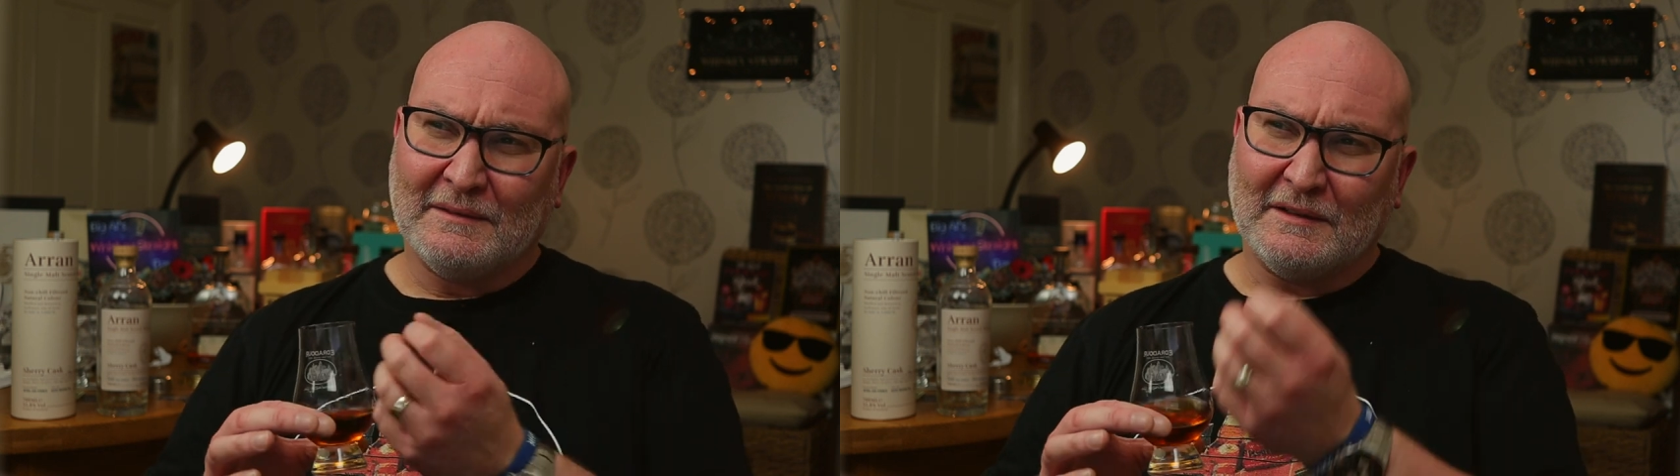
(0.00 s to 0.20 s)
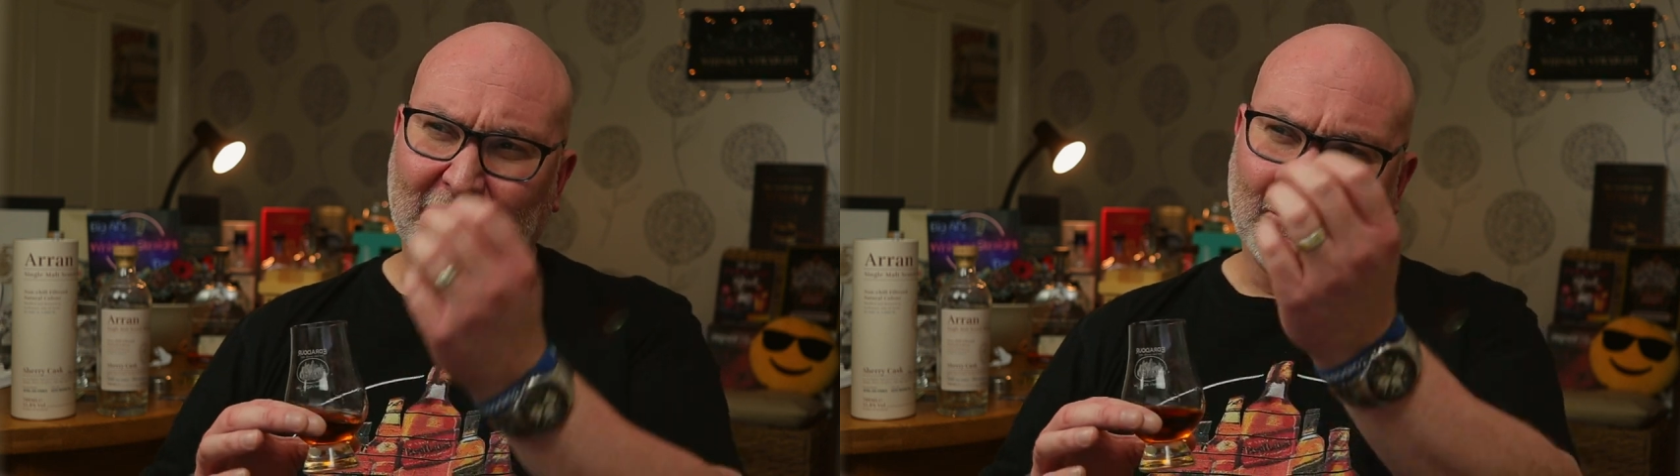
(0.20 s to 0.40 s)

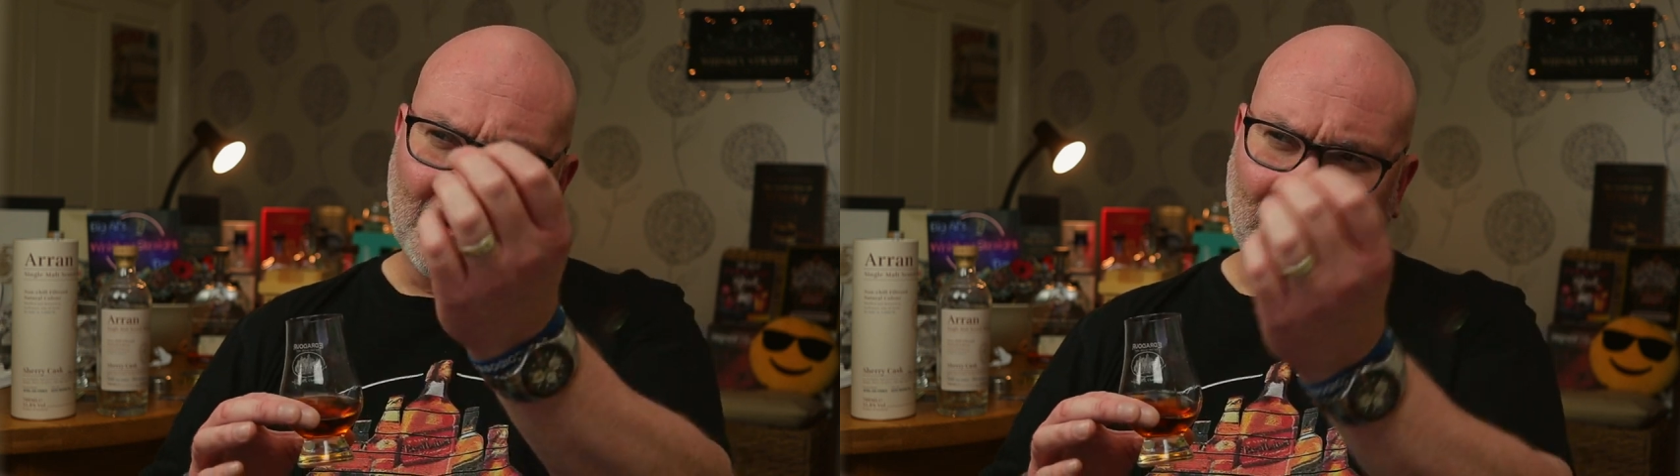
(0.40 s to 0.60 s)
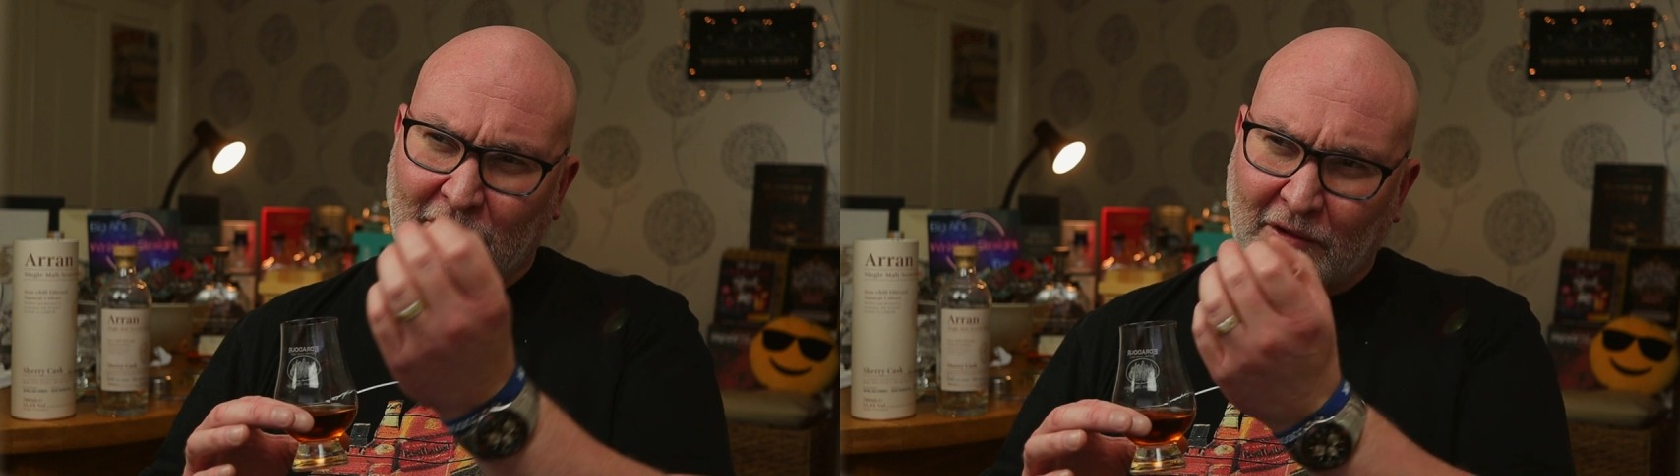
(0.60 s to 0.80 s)
that
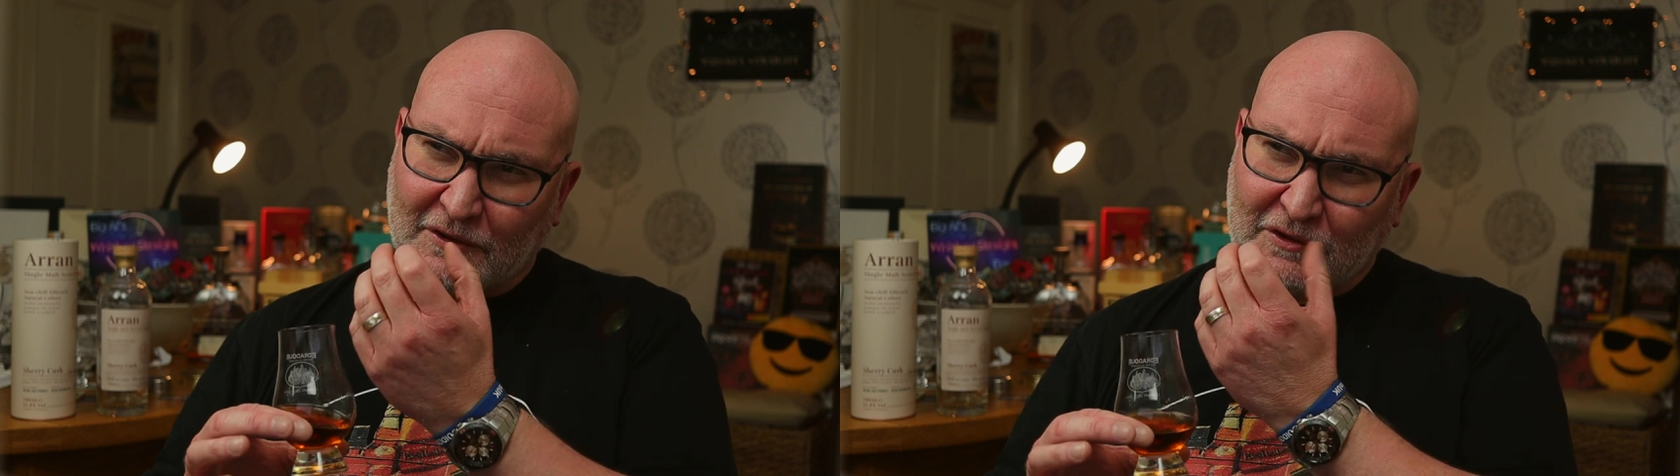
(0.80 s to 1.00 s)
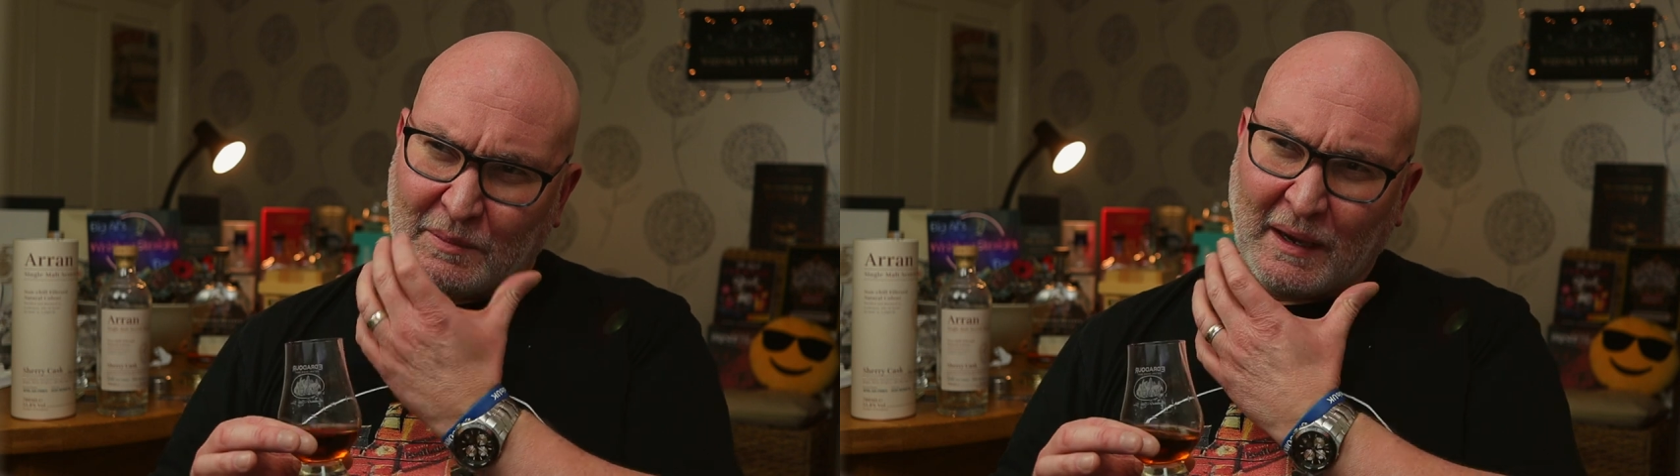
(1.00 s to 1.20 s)
goes
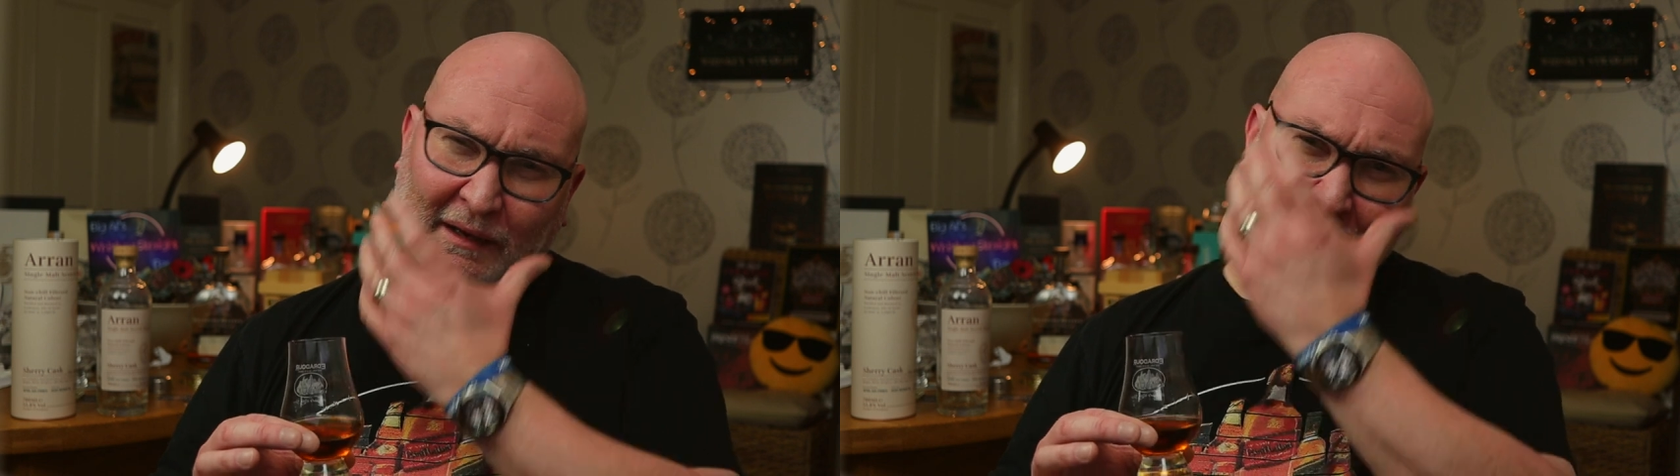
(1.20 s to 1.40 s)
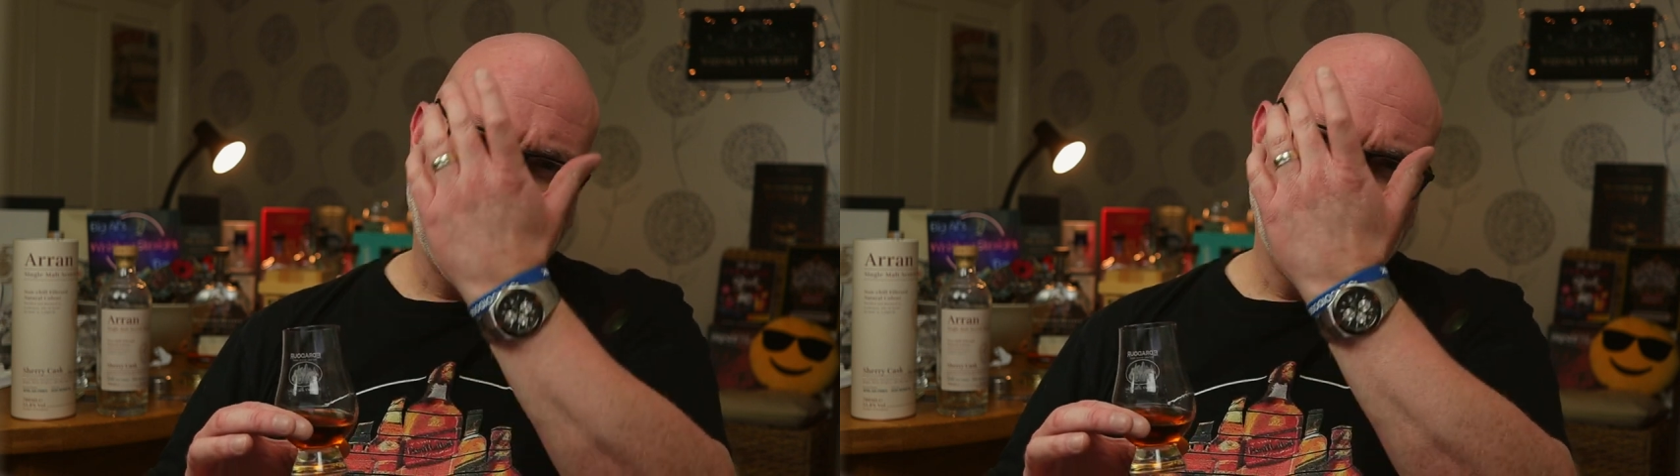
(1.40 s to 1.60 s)
across the
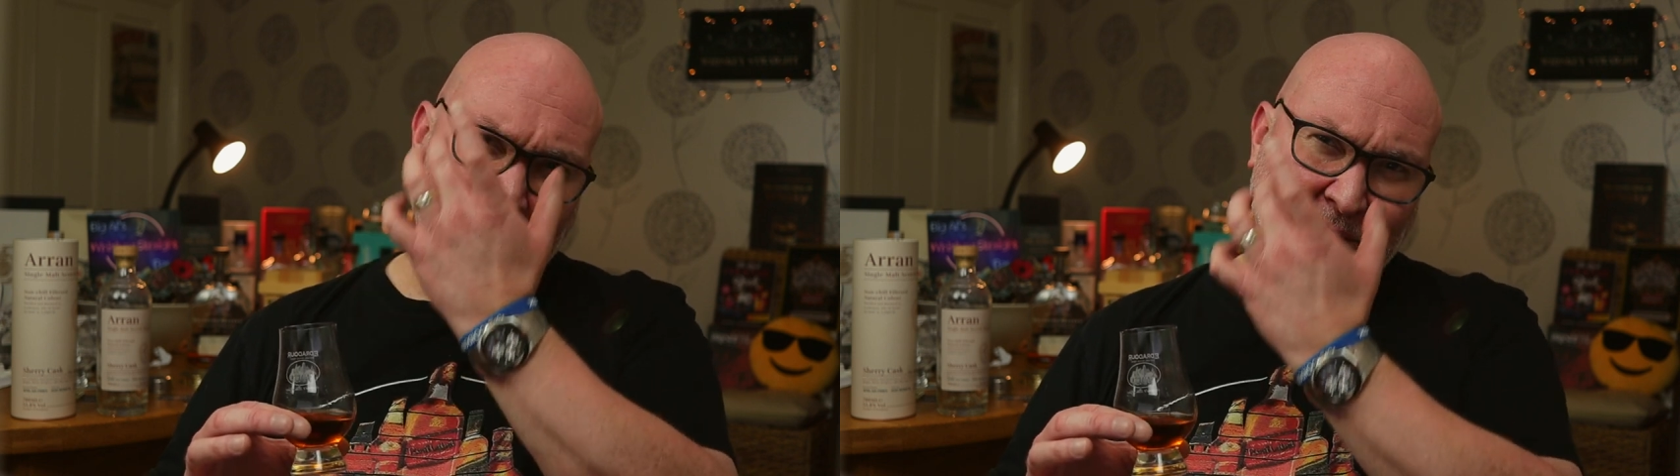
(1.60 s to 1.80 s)
palate